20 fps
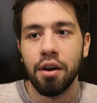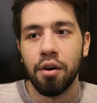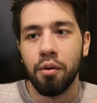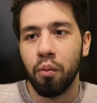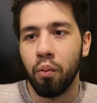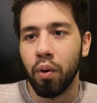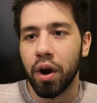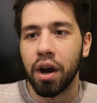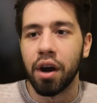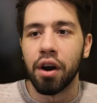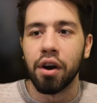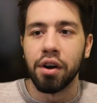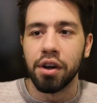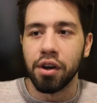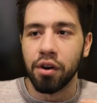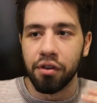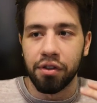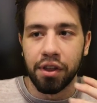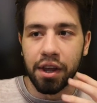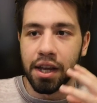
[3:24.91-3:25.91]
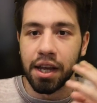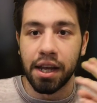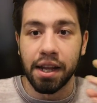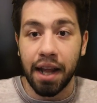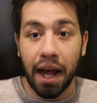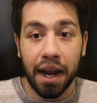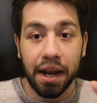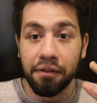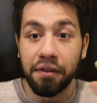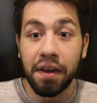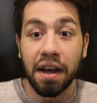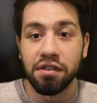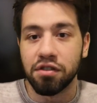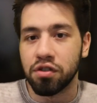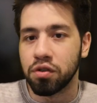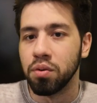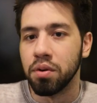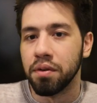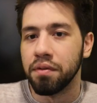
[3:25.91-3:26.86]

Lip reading: where you're thinking that if he has 2